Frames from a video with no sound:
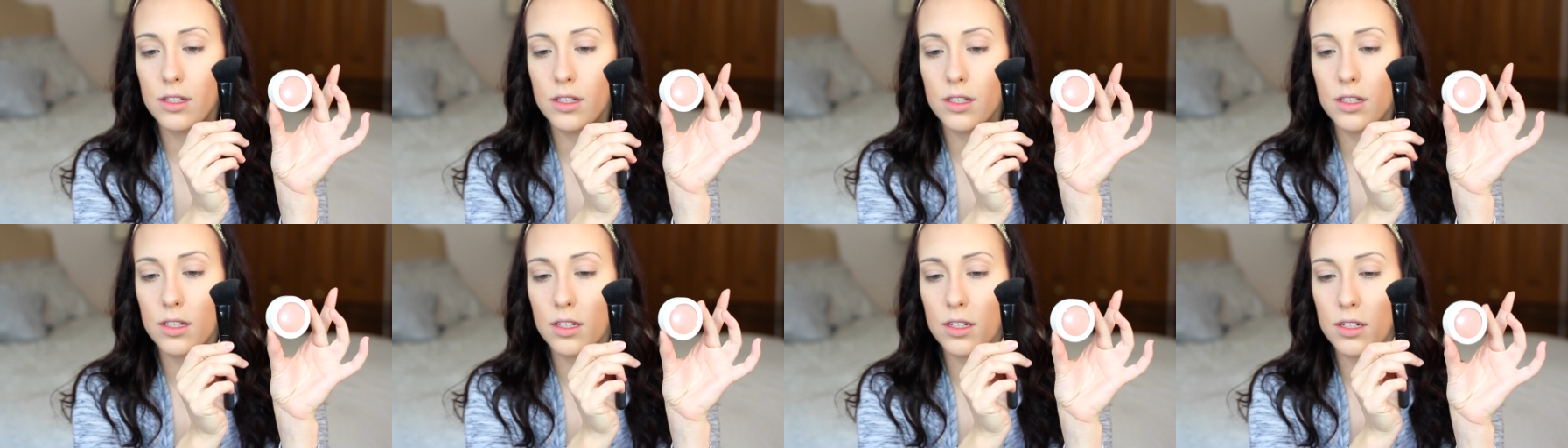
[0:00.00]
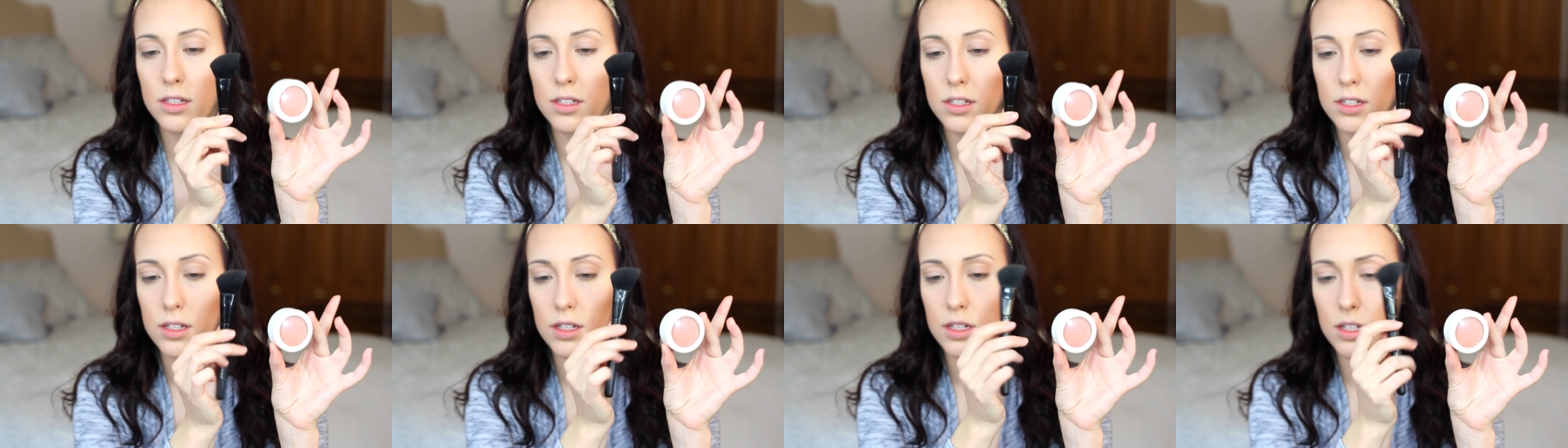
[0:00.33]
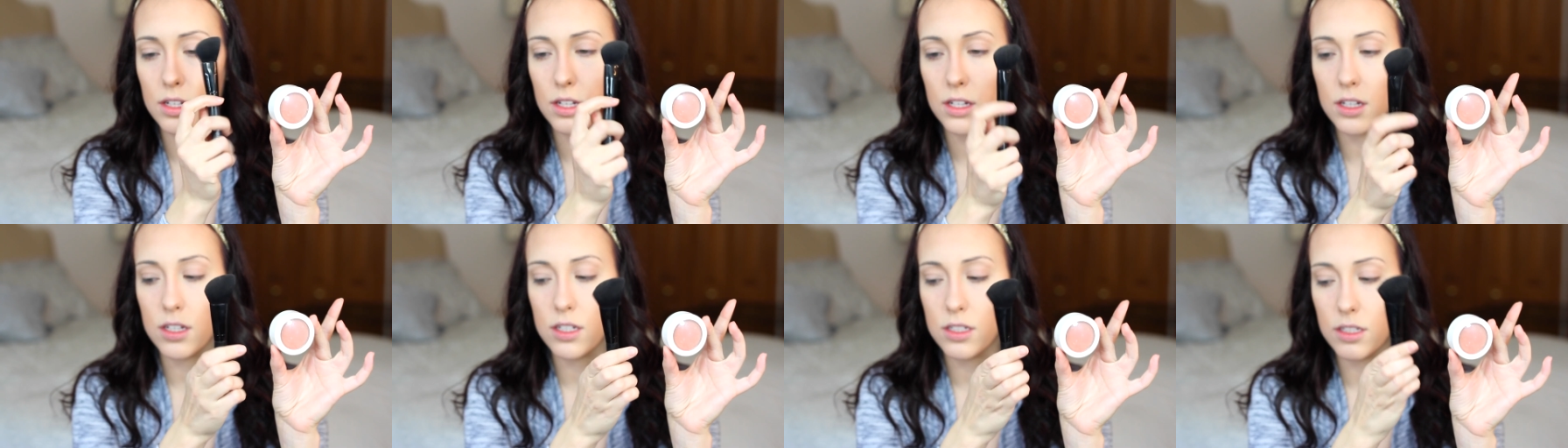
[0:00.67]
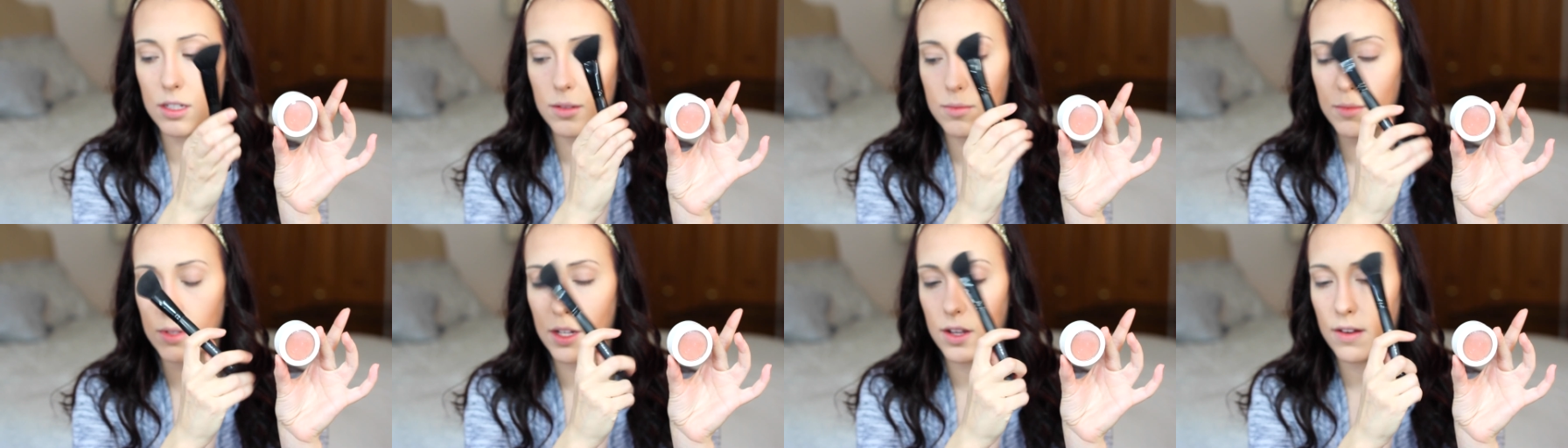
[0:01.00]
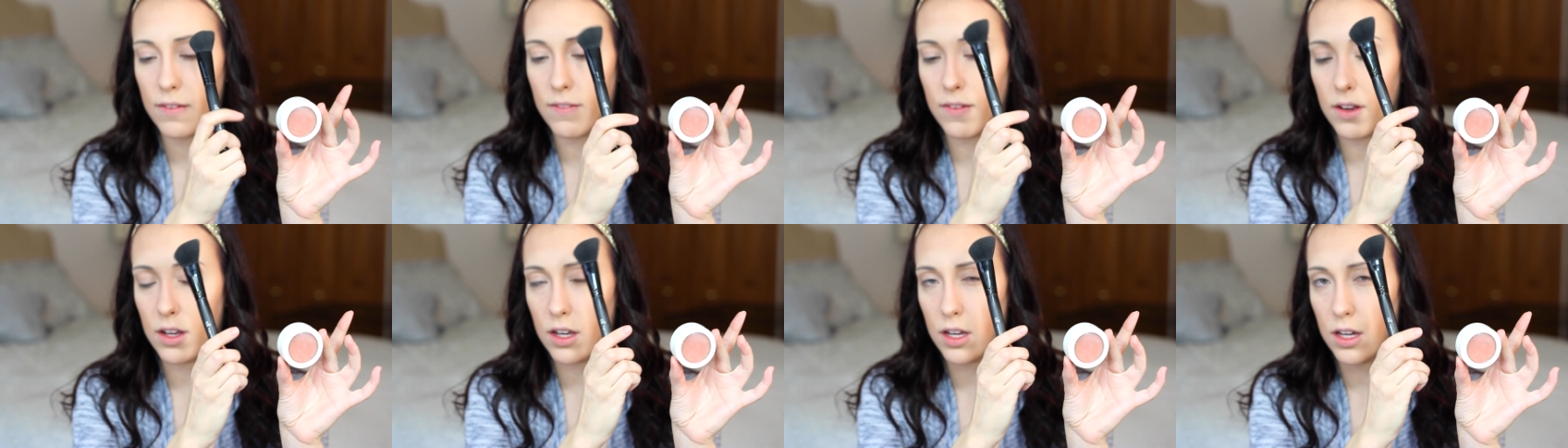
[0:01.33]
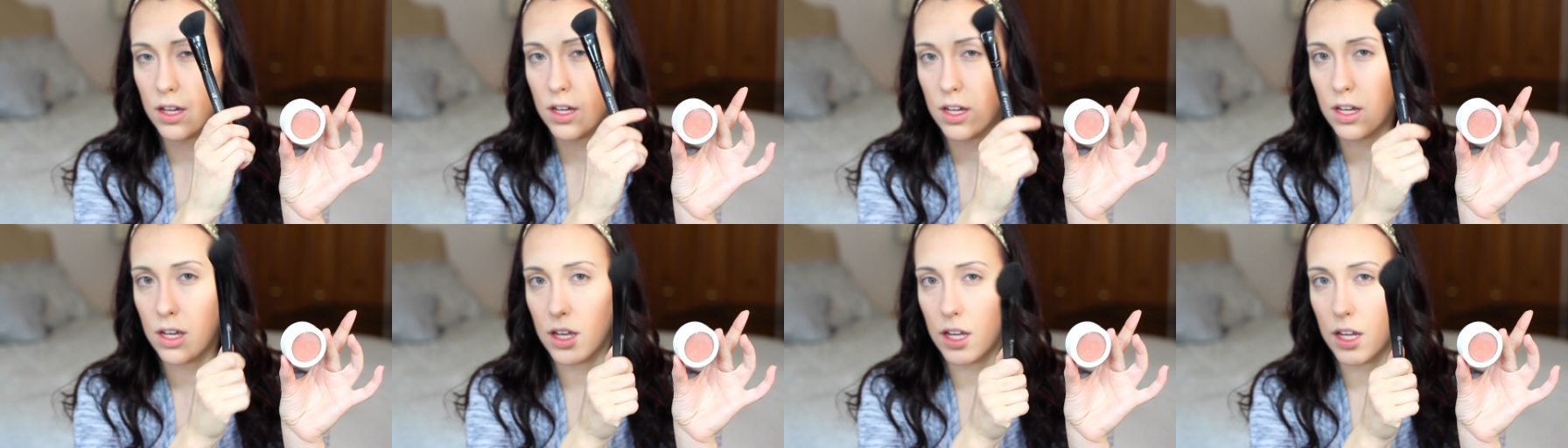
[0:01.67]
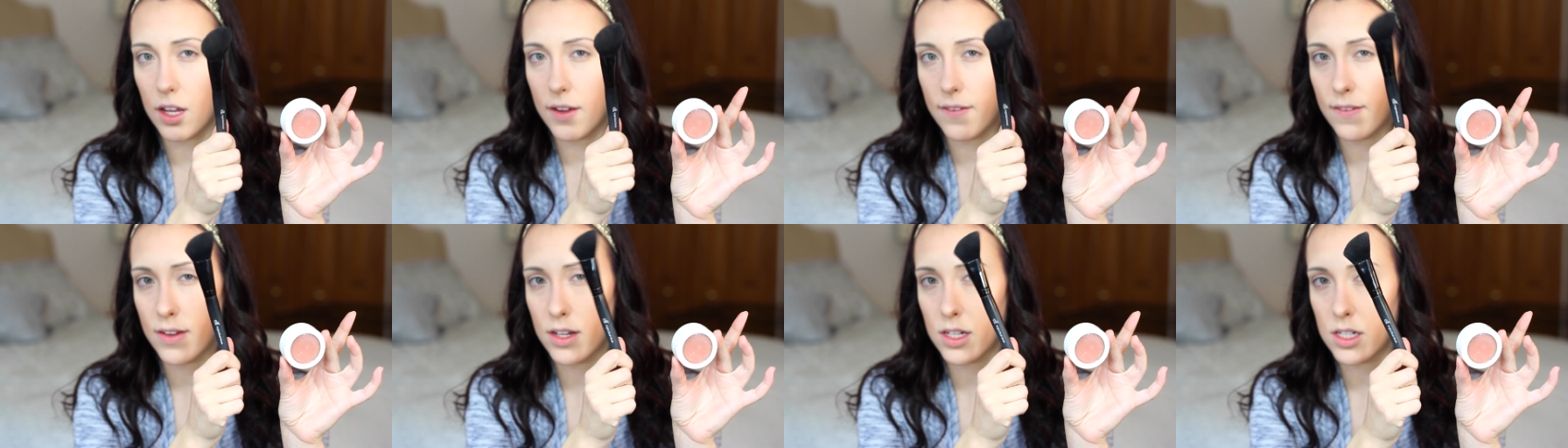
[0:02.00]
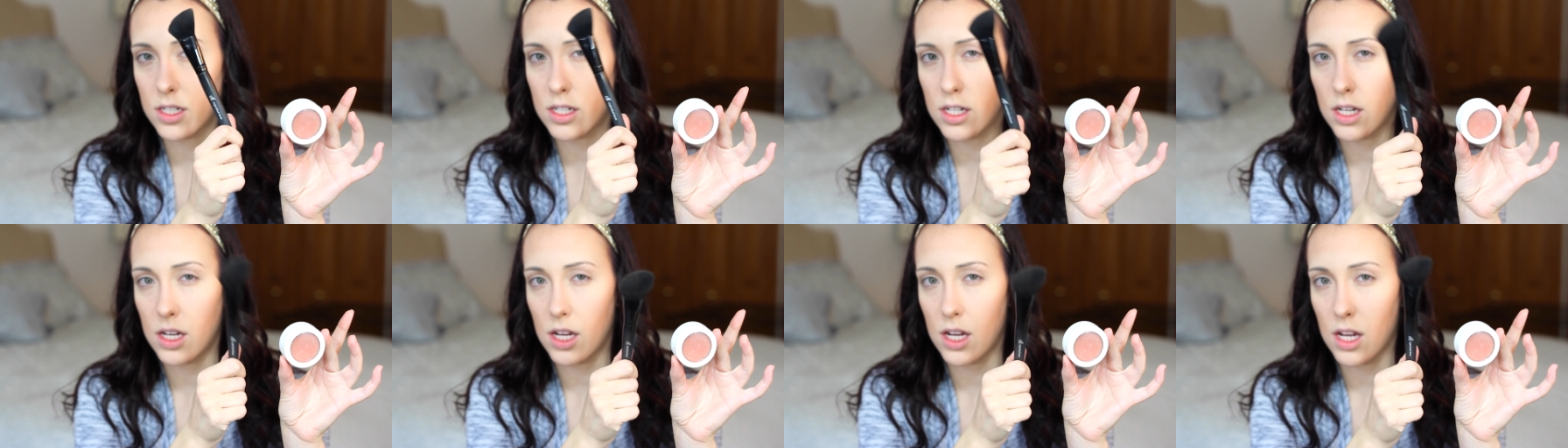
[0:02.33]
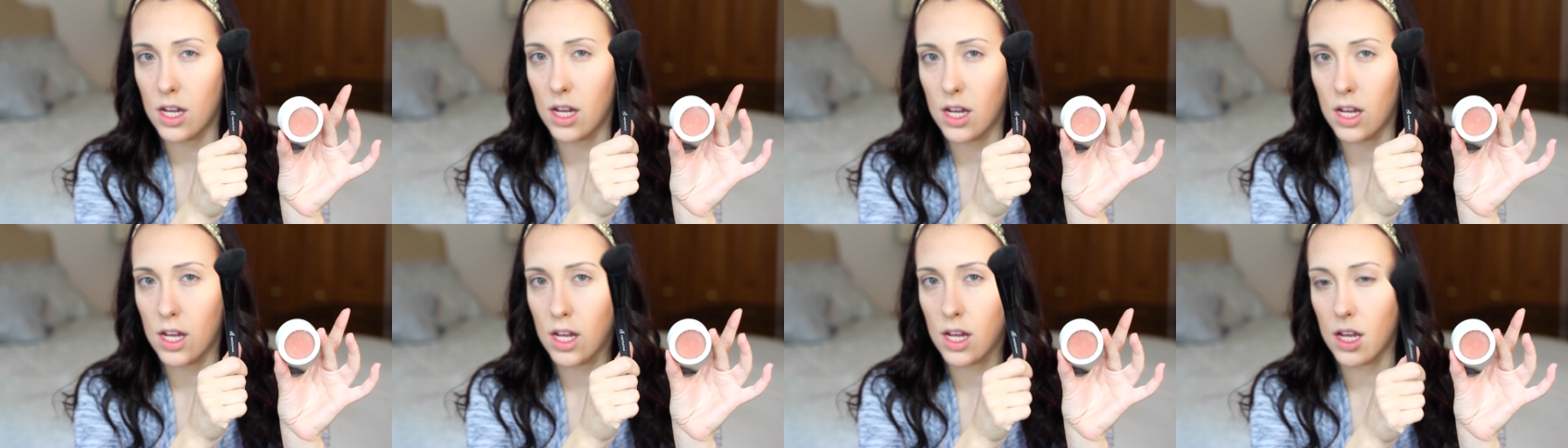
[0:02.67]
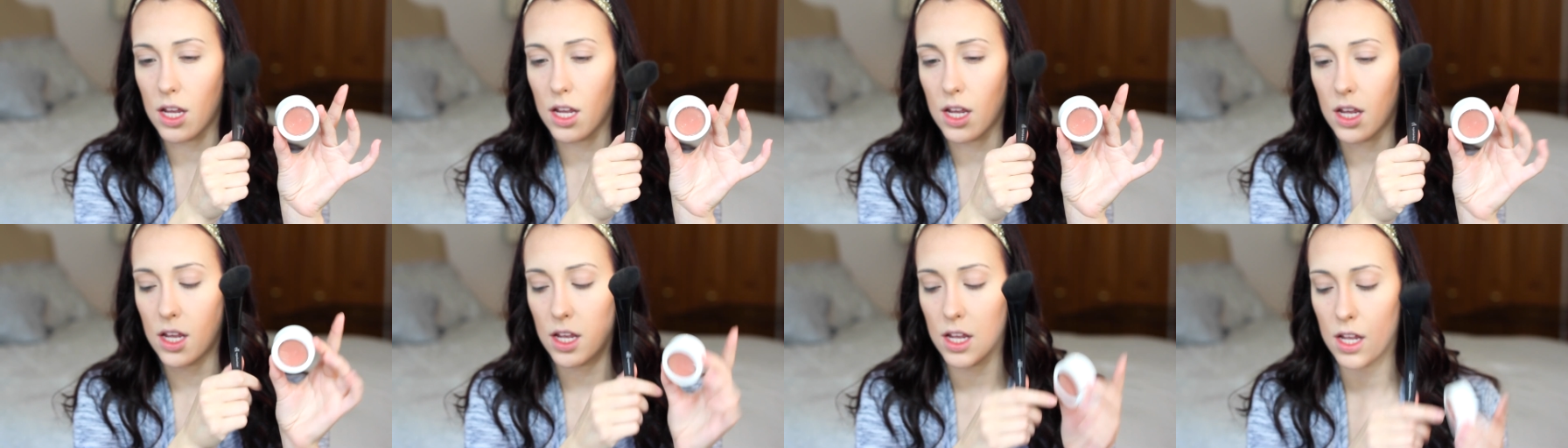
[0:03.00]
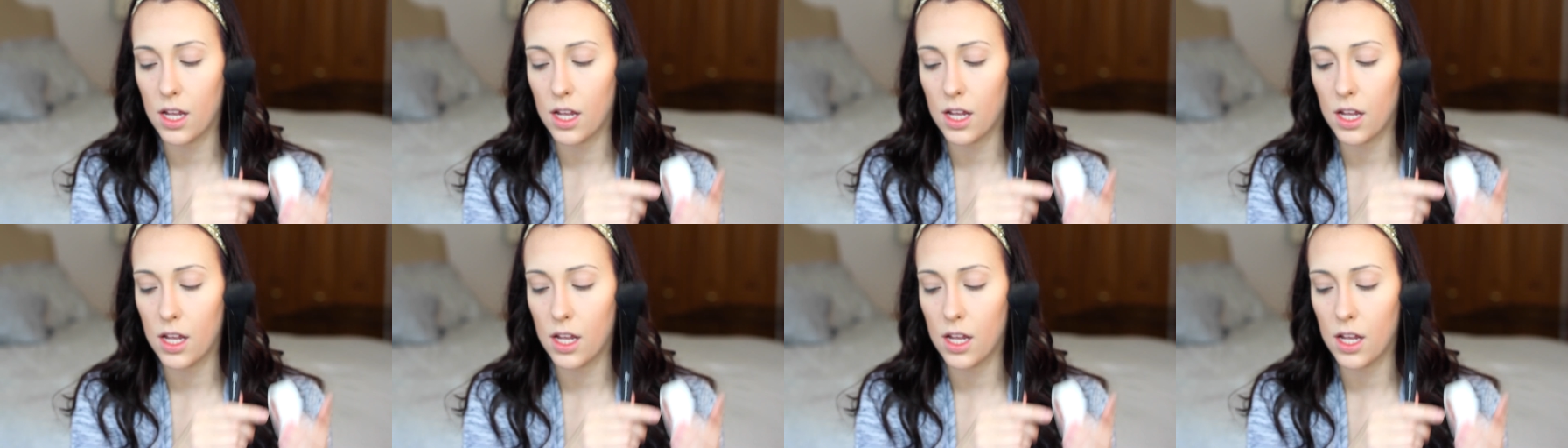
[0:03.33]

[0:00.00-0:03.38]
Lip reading: And for my blush today, I'm using my Colourpop